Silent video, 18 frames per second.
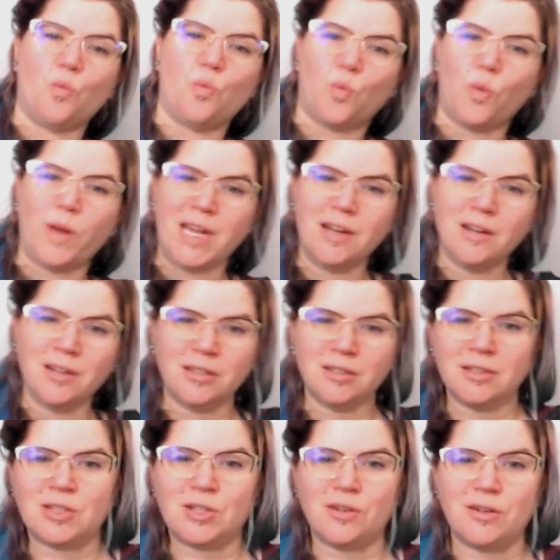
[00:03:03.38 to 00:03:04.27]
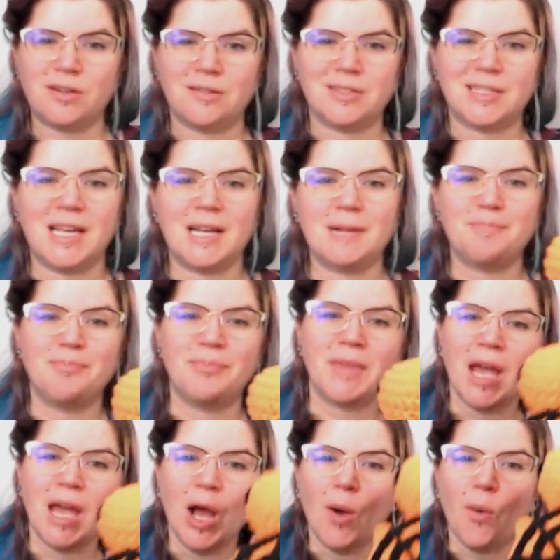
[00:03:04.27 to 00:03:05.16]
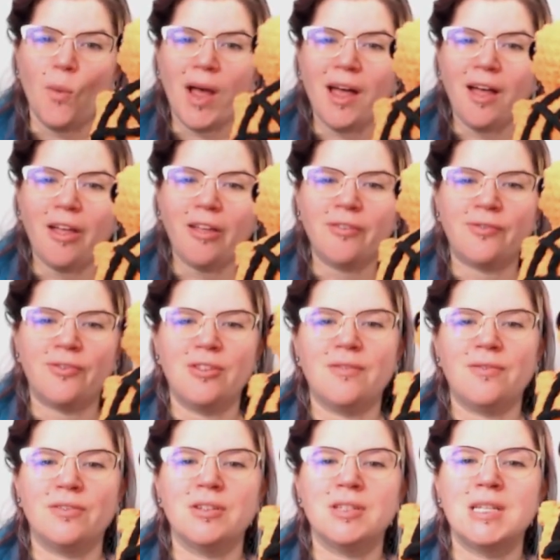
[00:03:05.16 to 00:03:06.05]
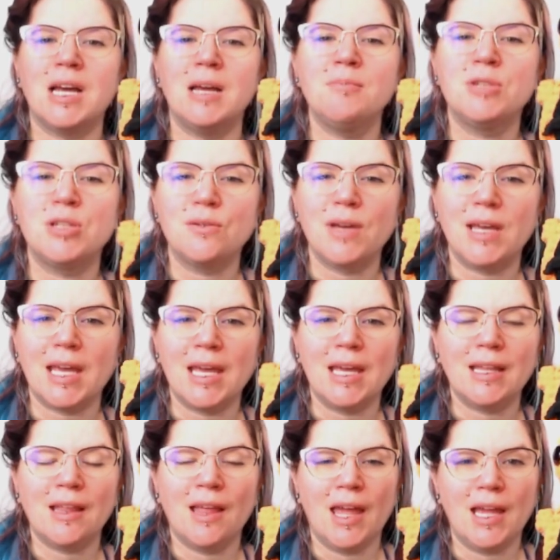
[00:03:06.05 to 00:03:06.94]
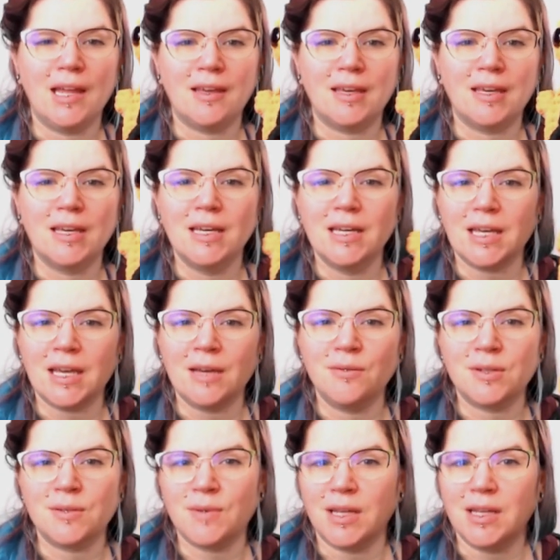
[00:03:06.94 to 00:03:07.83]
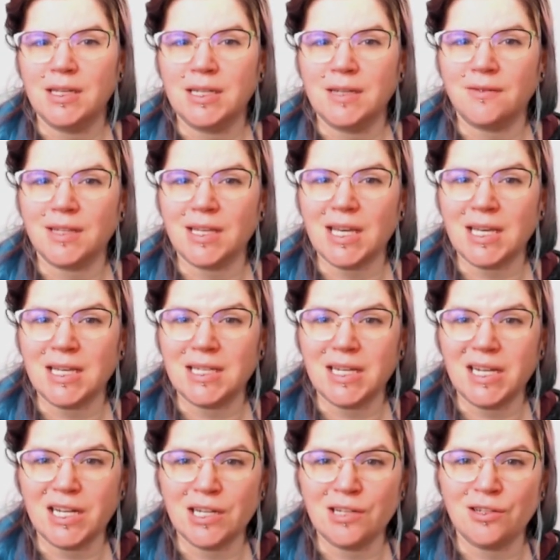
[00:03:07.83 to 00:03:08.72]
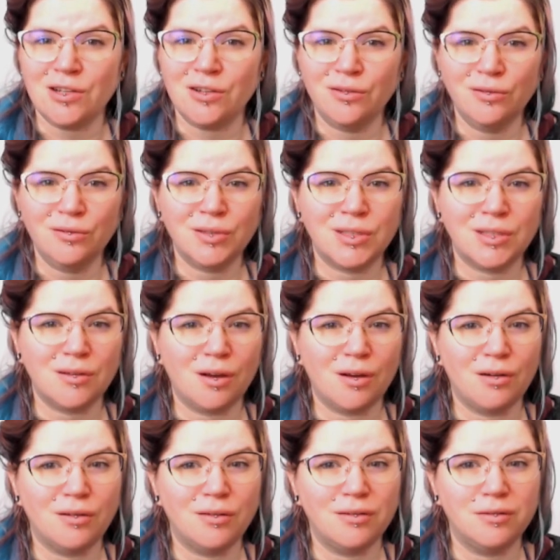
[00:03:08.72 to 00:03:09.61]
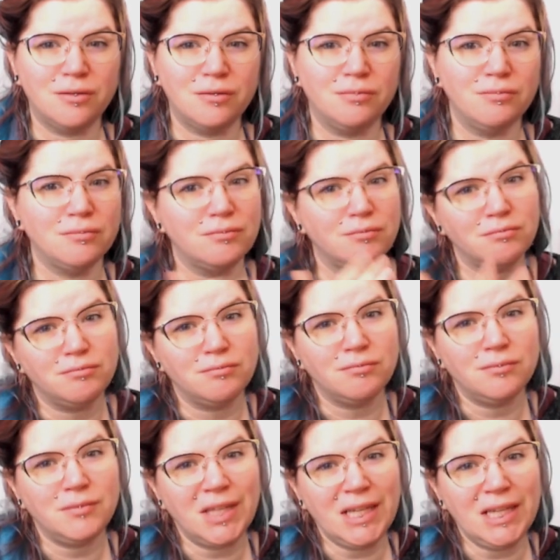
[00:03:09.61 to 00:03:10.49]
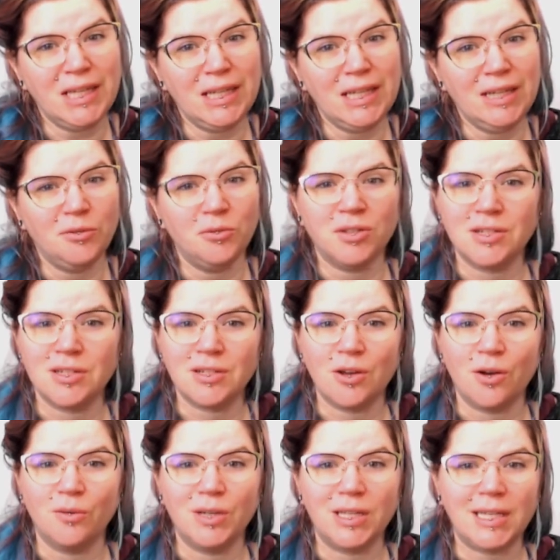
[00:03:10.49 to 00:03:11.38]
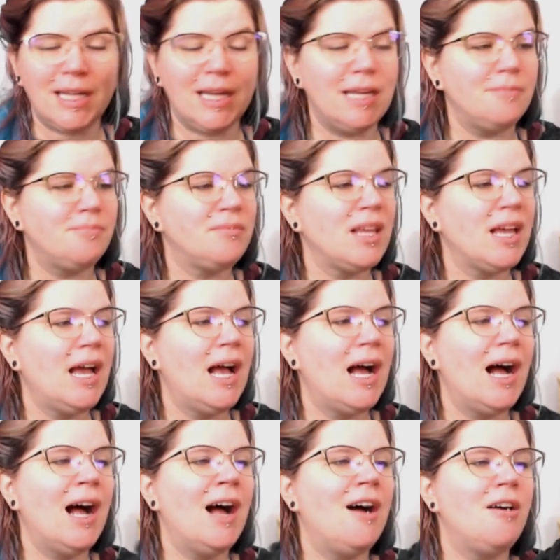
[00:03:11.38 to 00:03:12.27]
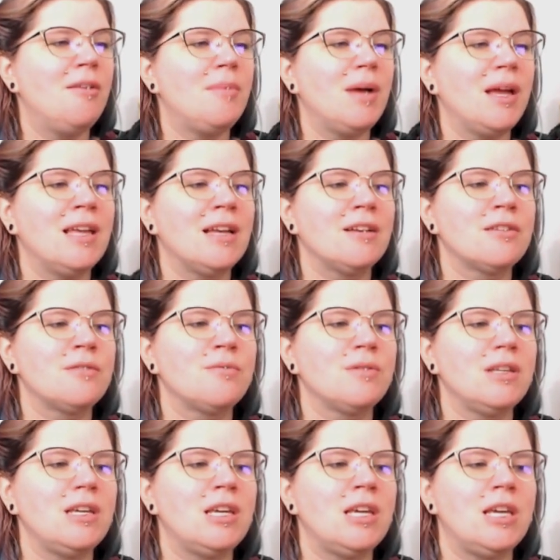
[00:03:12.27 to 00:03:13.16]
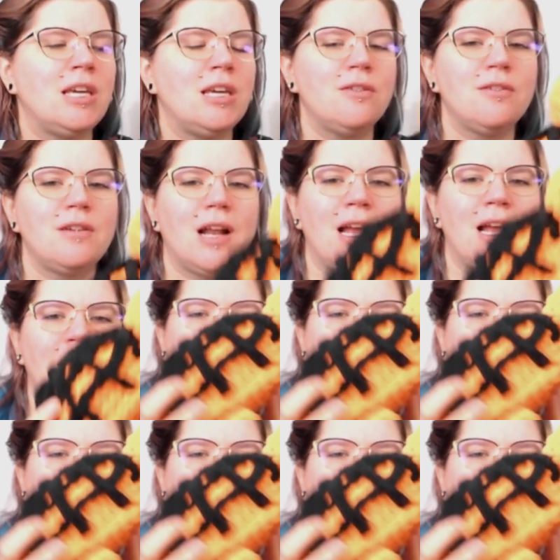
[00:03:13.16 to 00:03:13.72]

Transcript: weird, so I was like, well, for the first time doing it, it was relatively easy to do, so we'll just go with it. I think it's really cute. I